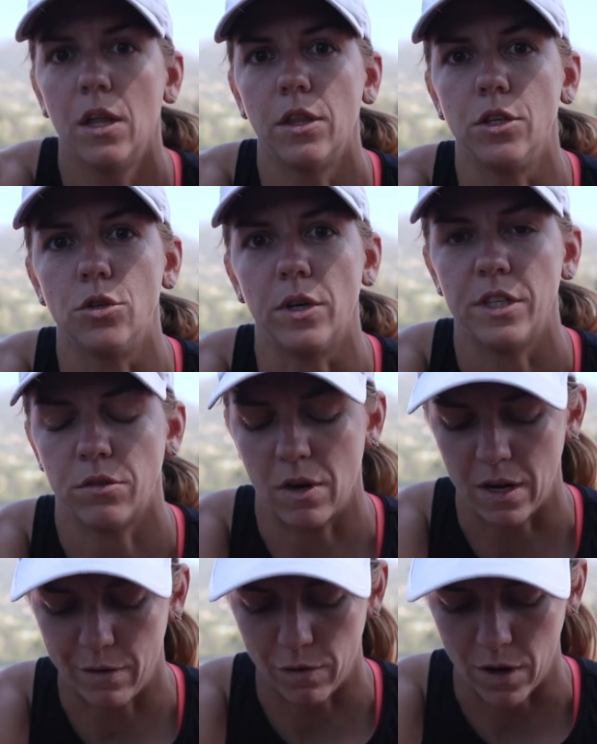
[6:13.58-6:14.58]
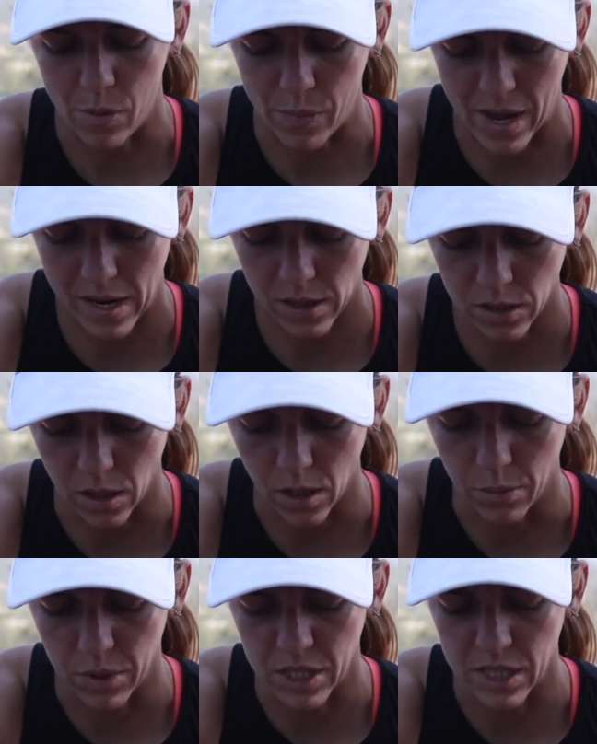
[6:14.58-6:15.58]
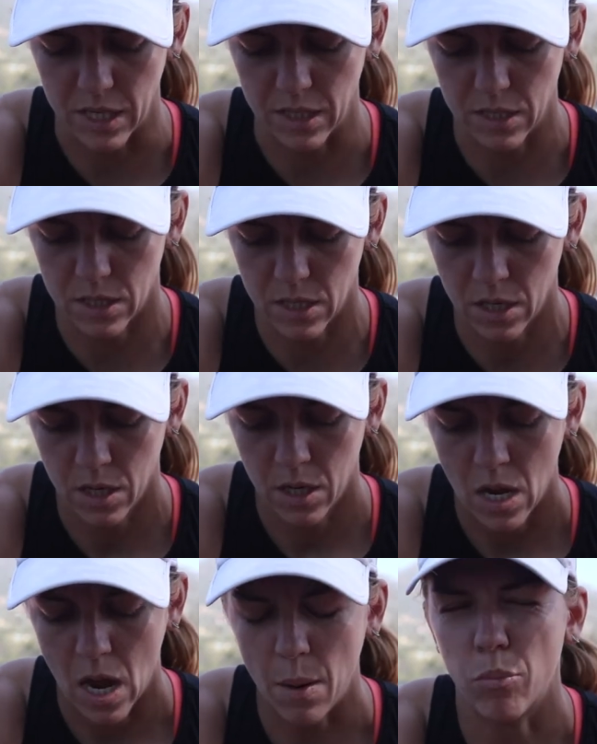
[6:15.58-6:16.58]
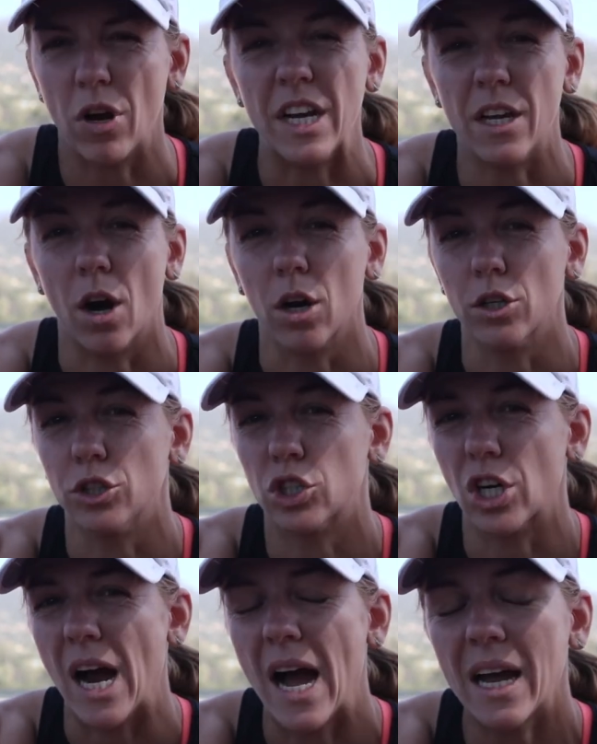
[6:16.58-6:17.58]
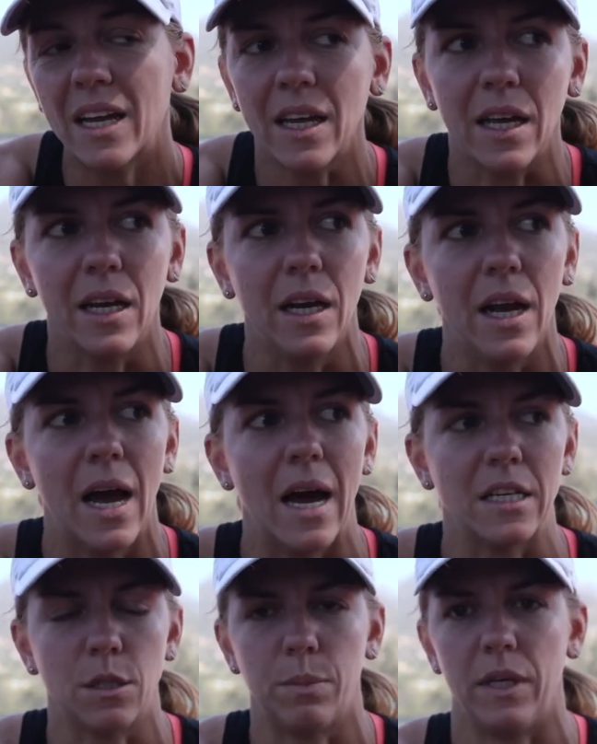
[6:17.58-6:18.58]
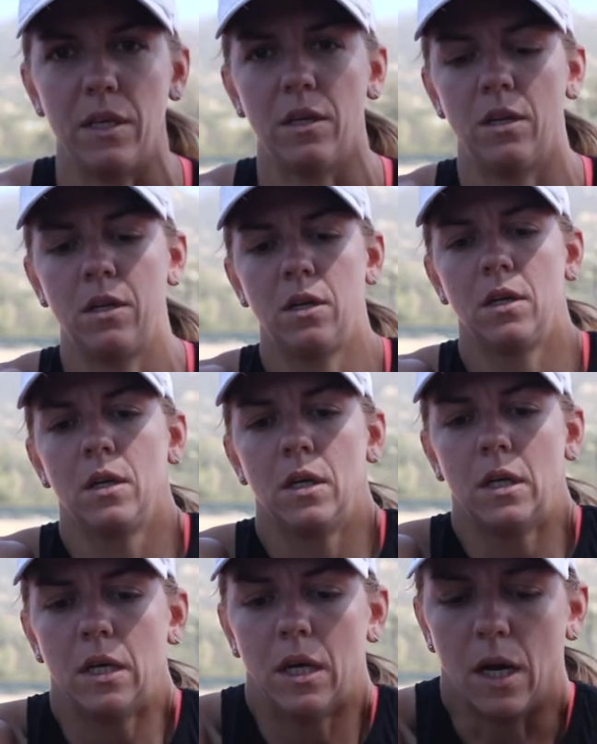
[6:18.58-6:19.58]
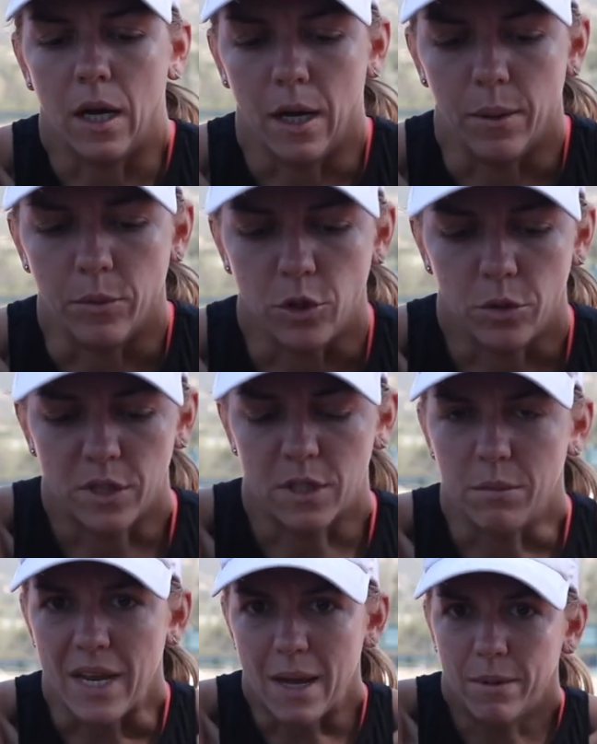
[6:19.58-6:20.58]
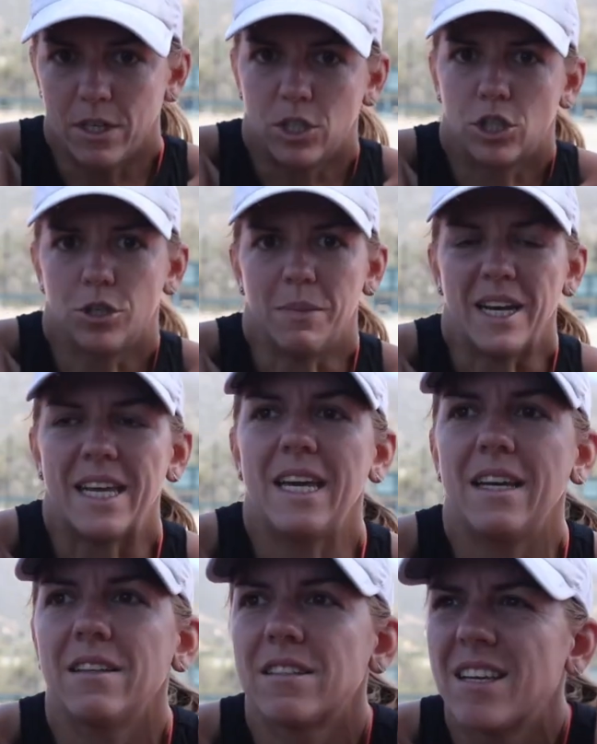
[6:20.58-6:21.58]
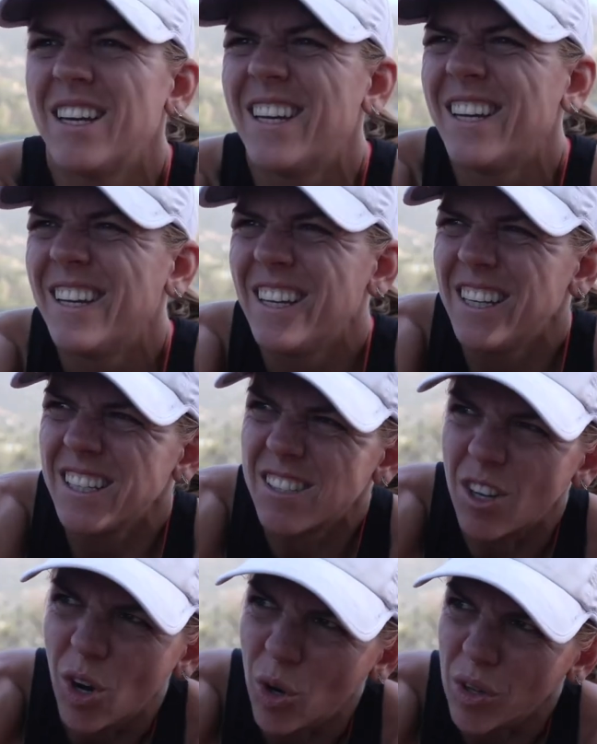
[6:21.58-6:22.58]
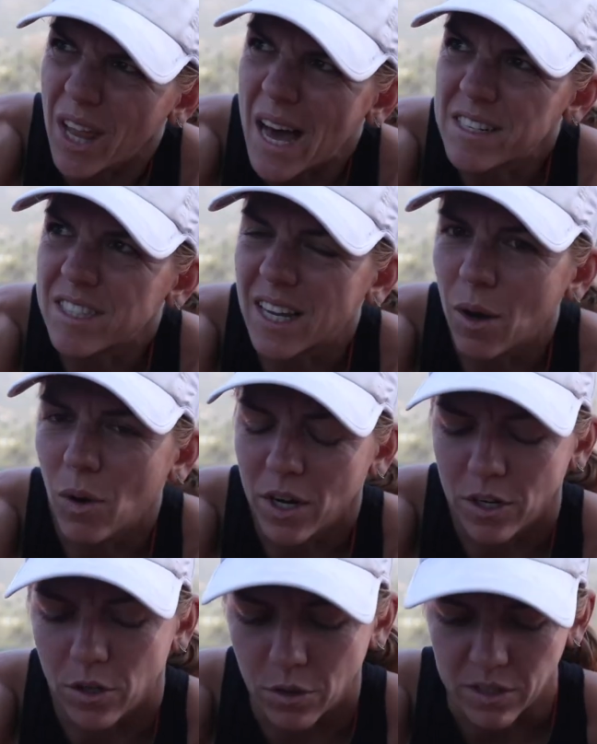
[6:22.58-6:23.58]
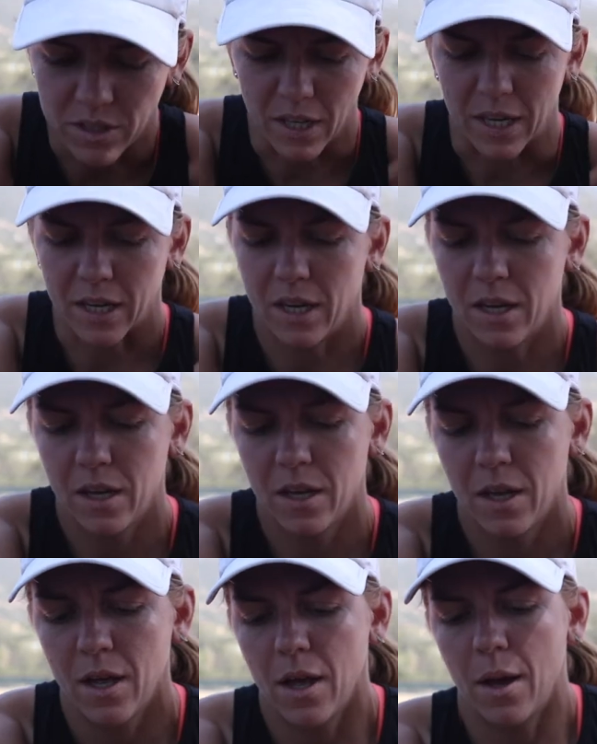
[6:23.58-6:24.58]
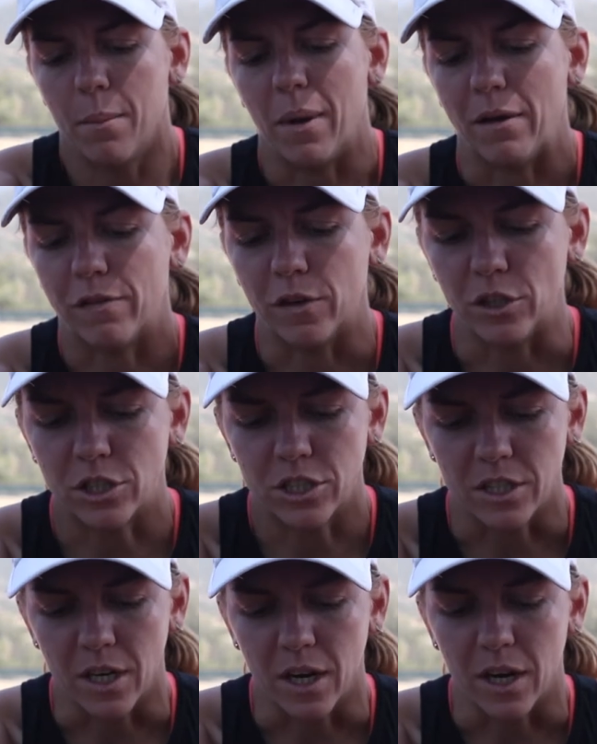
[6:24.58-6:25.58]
the joints ready for impact. This is a pretty hard track and it has been doing some damage to my knees. So the last thing I want to do is like my first